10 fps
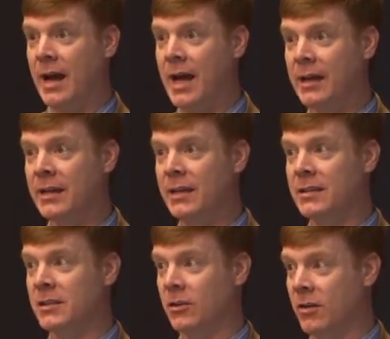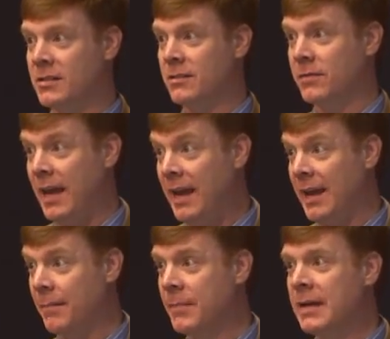Hockey is an aggressive
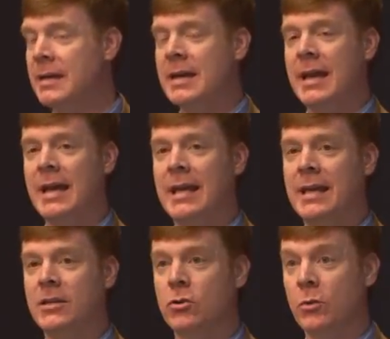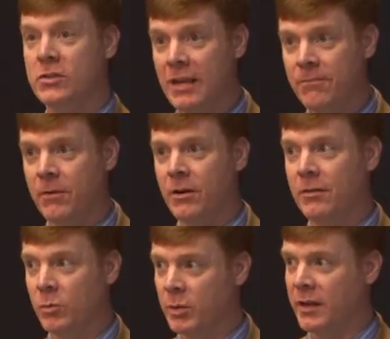game, and you are safer
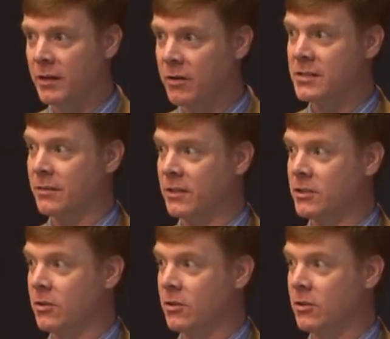if you play it aggressively.